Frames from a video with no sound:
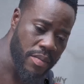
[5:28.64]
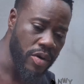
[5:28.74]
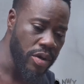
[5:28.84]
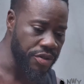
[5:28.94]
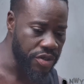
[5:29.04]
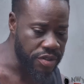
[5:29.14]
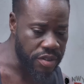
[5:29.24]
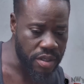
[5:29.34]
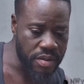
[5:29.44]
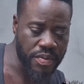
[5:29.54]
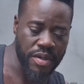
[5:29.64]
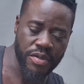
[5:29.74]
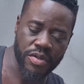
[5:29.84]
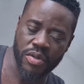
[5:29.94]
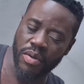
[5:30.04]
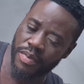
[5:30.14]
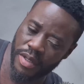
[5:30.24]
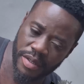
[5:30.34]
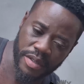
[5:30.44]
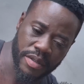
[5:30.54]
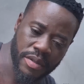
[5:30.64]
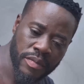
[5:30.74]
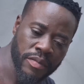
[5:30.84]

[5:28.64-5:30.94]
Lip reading: I am not interested. Please stop this.